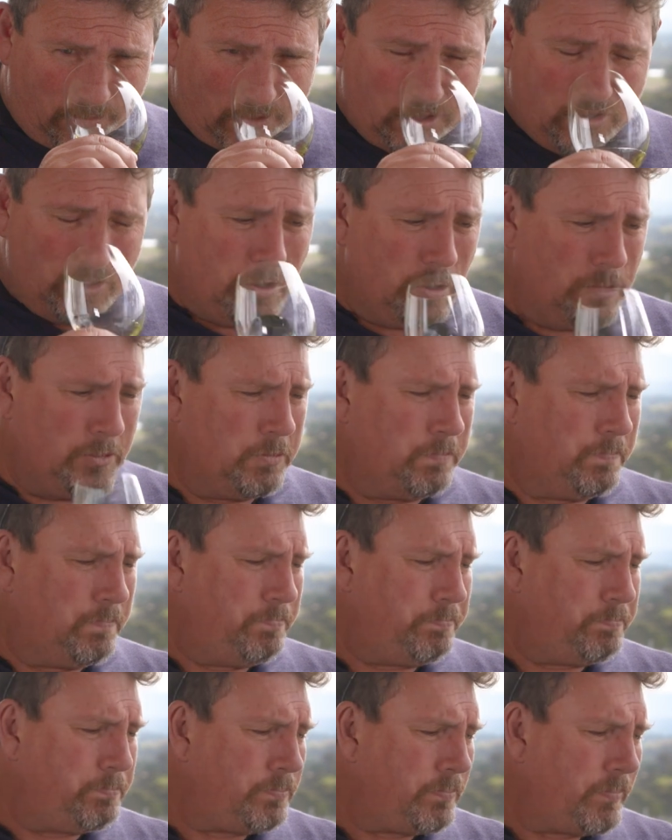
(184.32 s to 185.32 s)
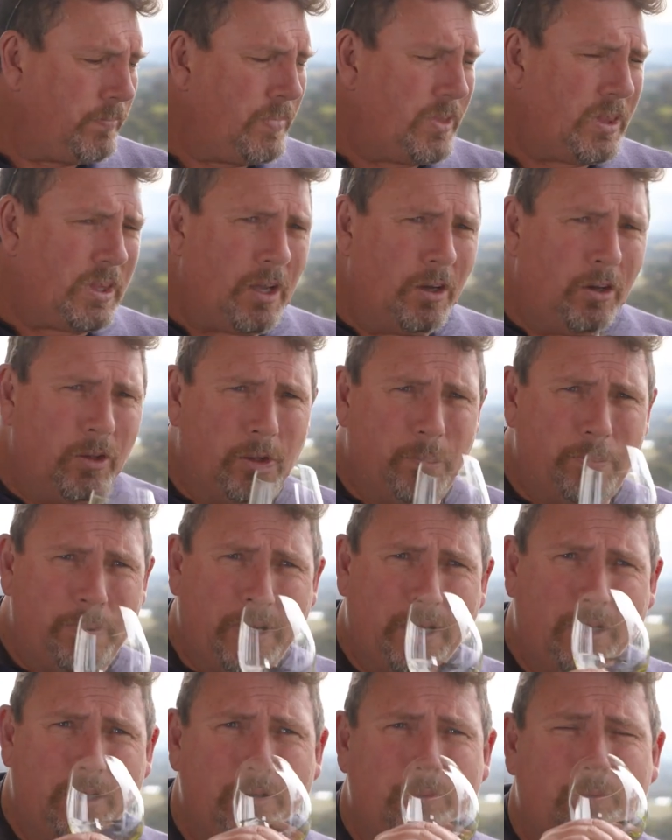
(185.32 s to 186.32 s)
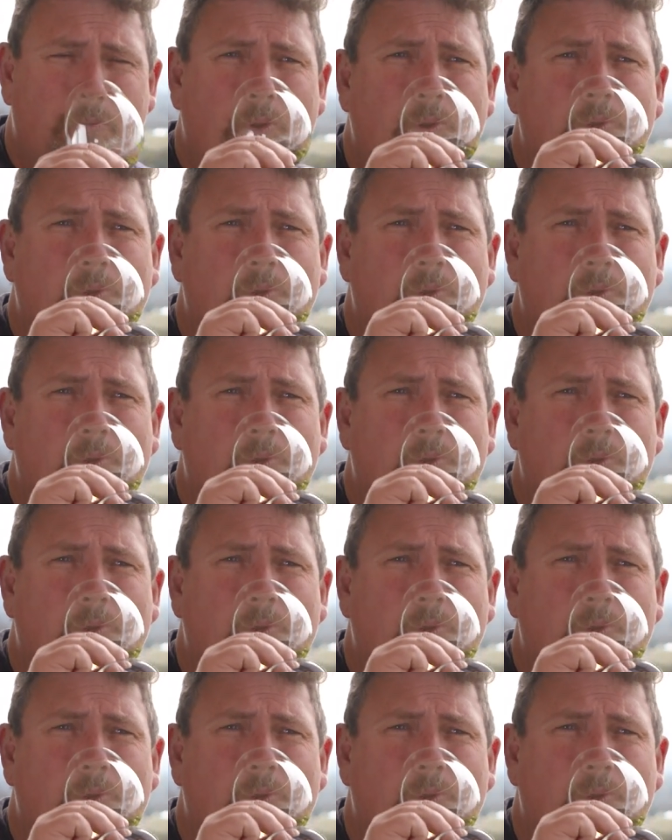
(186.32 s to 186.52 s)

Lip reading: cinnamon on the palate.